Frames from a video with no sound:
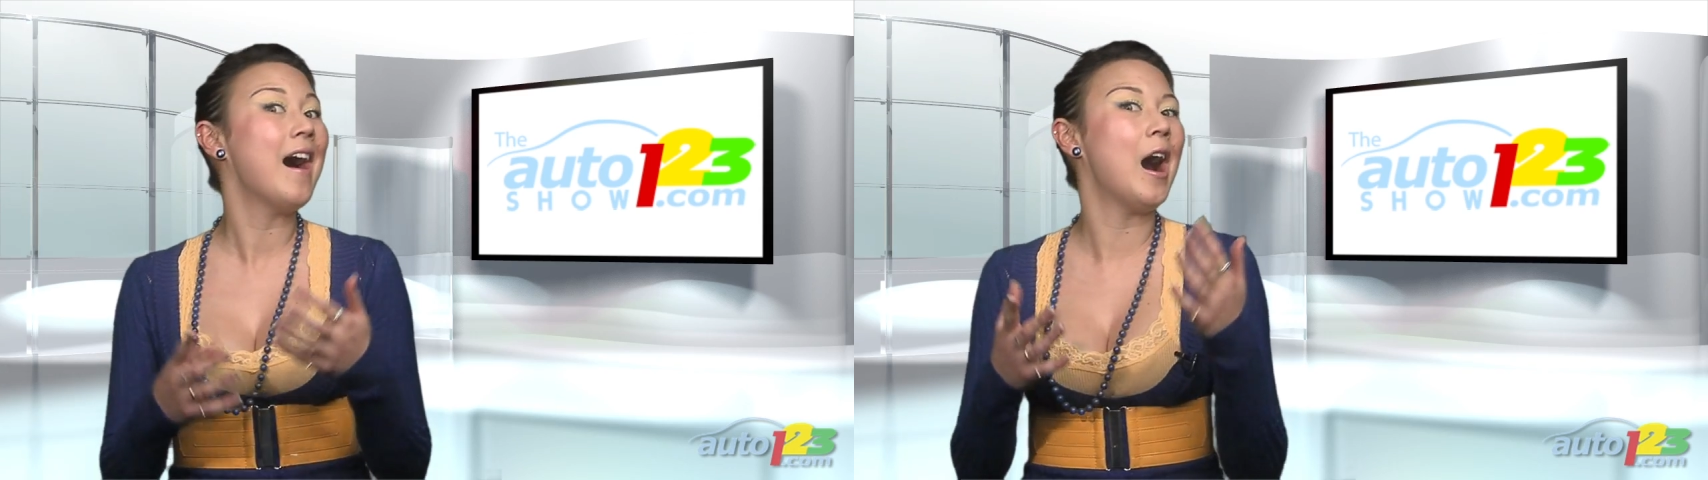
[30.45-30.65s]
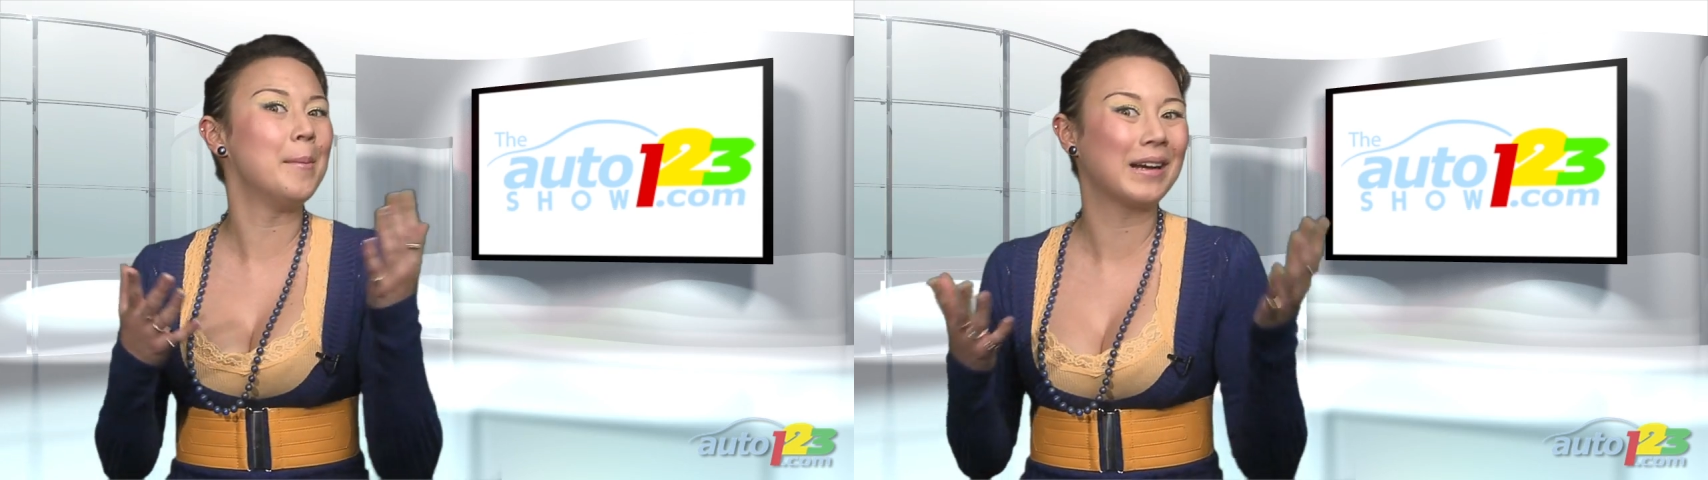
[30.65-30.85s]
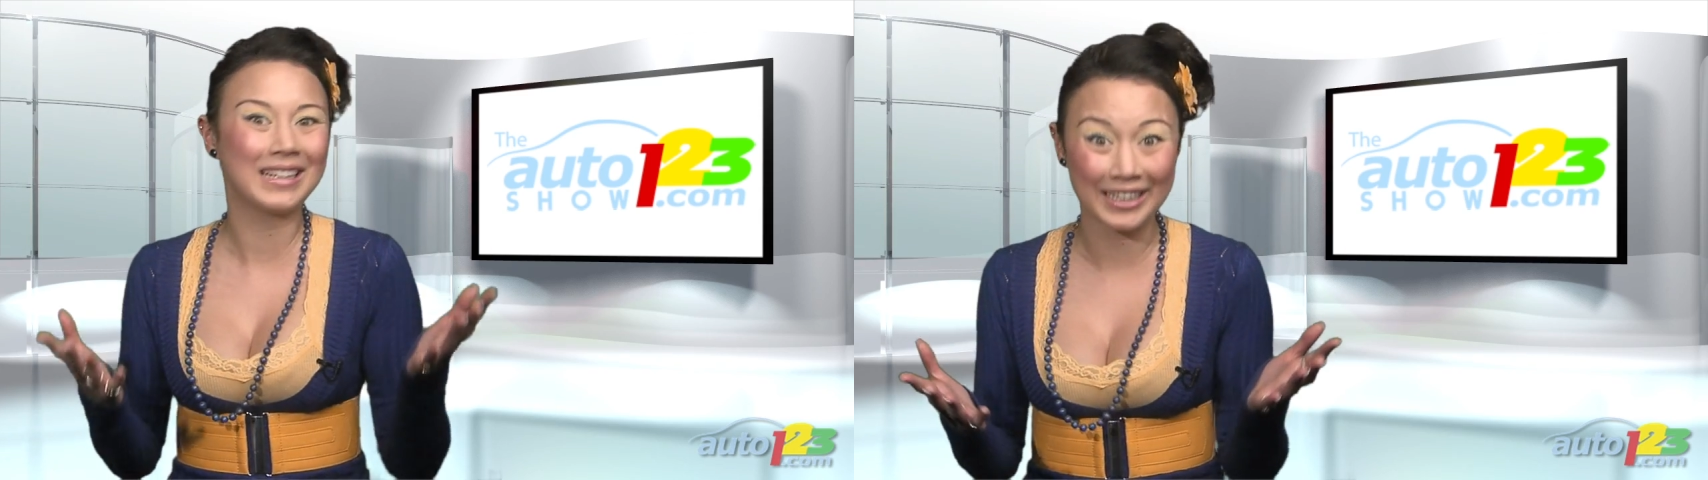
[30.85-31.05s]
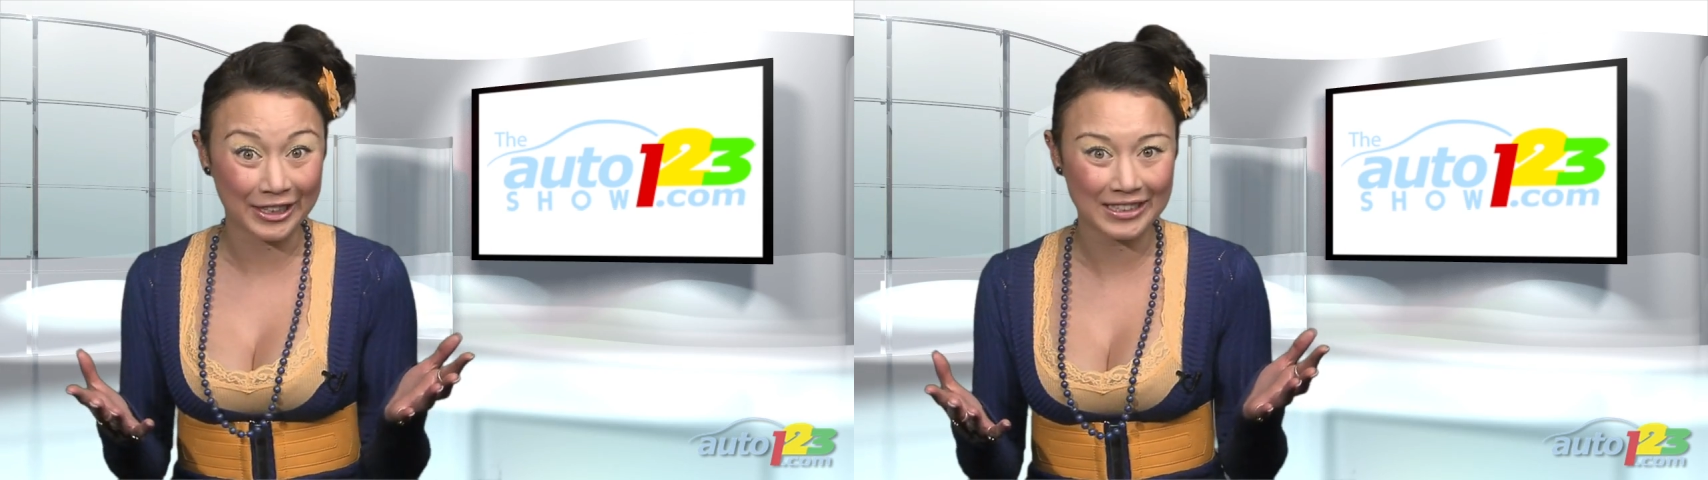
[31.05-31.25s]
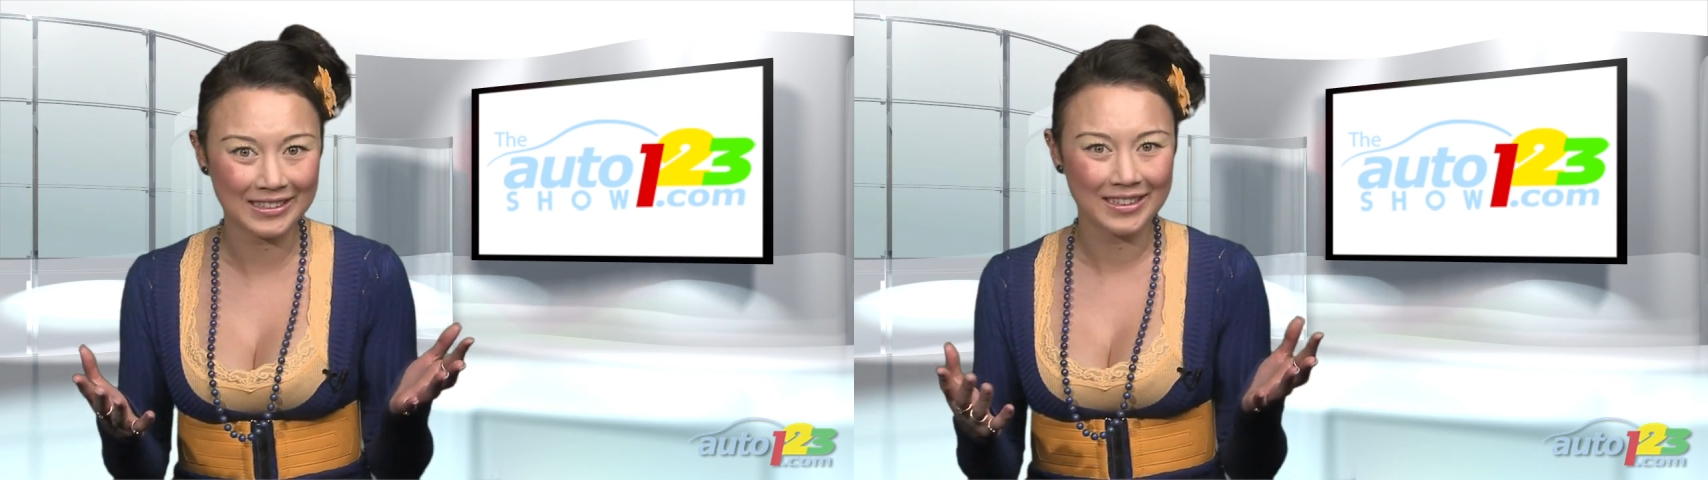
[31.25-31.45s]
a
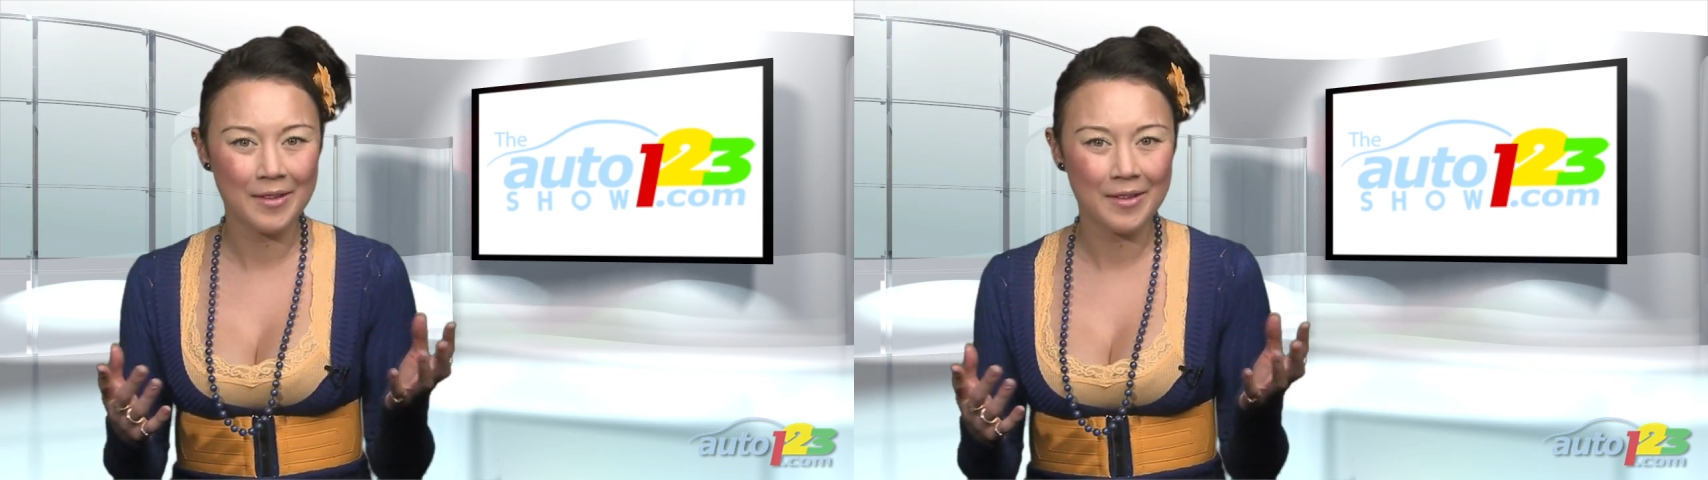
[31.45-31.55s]
McLaren.